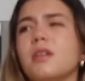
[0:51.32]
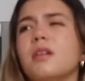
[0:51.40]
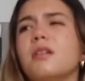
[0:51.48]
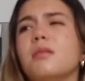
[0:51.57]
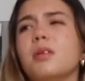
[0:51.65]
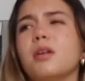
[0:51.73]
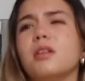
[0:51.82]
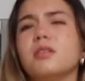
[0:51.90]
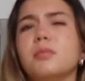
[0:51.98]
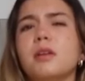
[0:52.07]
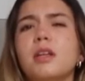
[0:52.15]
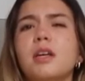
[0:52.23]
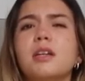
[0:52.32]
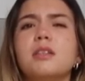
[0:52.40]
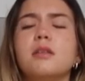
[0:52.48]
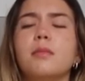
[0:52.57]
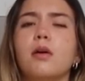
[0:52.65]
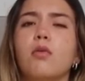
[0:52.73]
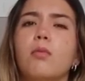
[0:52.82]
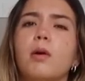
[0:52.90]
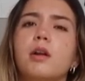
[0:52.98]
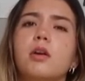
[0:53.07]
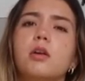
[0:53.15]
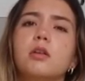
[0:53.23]
Oh my gosh, my legs and my whole
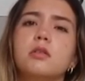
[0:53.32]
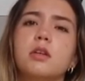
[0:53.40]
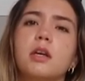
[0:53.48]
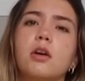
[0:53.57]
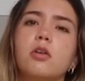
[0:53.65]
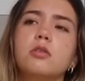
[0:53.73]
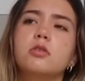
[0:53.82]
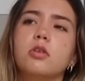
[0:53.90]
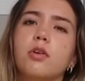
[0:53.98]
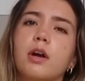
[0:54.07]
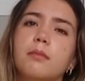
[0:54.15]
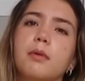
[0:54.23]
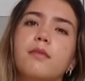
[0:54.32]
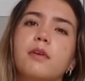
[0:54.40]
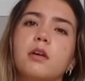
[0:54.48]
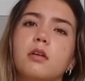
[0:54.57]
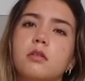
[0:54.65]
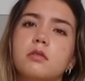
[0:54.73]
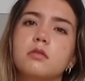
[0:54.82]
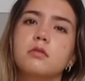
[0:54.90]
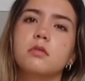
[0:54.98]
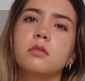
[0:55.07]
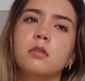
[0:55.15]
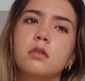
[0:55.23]
body hurts. Like, it hurts to crack my fingers.
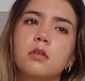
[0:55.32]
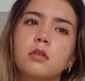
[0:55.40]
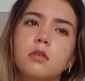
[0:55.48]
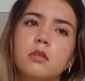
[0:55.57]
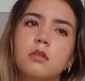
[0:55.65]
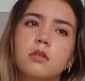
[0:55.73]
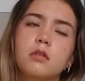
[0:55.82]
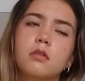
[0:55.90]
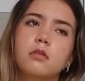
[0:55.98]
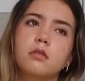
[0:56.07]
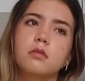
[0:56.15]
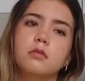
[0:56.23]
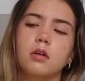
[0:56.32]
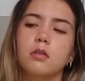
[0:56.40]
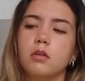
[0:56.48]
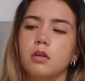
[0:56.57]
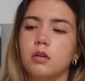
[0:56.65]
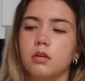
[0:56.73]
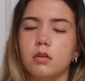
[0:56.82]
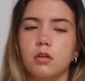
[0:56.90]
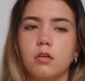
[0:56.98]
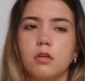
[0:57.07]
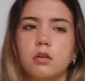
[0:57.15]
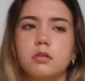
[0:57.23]
I'll eat it
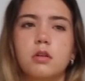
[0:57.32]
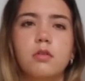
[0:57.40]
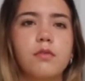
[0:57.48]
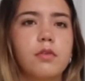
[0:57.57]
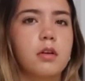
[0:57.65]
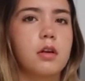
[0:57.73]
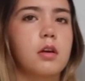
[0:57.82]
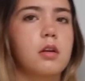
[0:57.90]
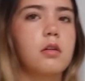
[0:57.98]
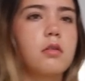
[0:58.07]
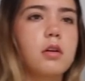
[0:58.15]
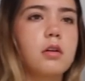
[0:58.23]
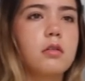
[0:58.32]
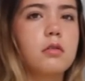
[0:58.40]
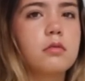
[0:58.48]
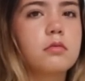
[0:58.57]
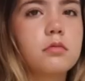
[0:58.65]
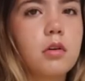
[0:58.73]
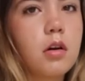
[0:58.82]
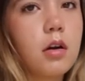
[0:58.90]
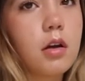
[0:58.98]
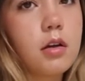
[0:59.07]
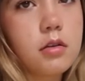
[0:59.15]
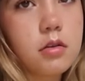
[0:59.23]
later because I don't feel like eating right now. Alright,
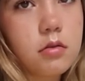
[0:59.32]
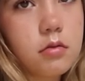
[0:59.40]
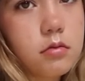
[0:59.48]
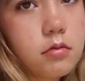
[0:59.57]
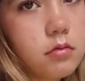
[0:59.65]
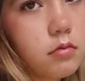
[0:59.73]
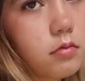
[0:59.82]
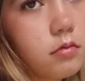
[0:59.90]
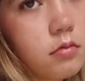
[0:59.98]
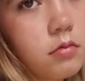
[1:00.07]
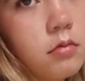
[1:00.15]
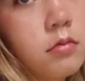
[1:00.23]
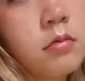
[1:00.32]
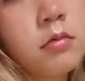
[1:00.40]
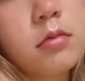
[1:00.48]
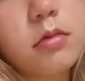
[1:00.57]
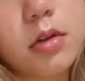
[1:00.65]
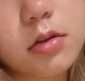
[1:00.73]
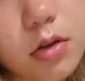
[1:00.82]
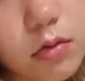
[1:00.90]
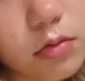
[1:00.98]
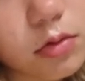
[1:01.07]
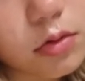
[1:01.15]
guys. Let's go to